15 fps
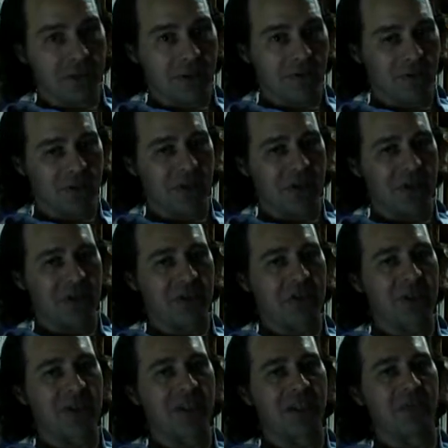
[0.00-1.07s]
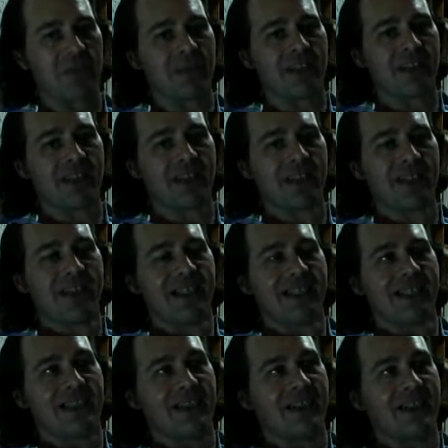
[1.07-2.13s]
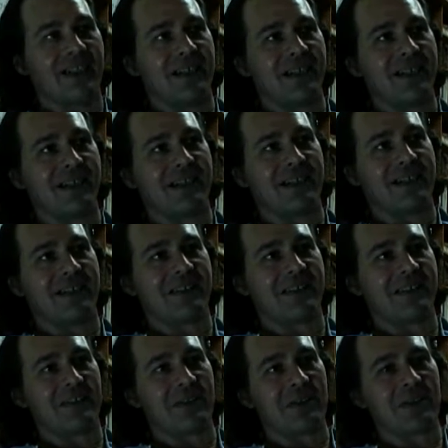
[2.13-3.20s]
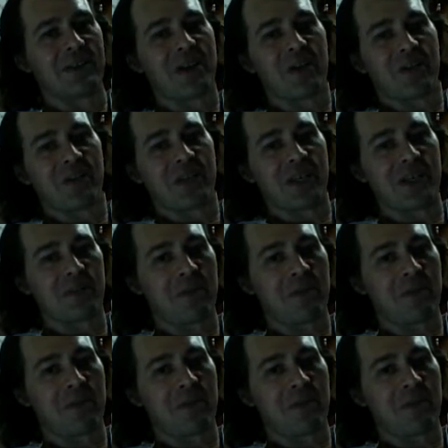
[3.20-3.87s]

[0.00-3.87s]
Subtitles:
It doesn't seem like that there are separate days,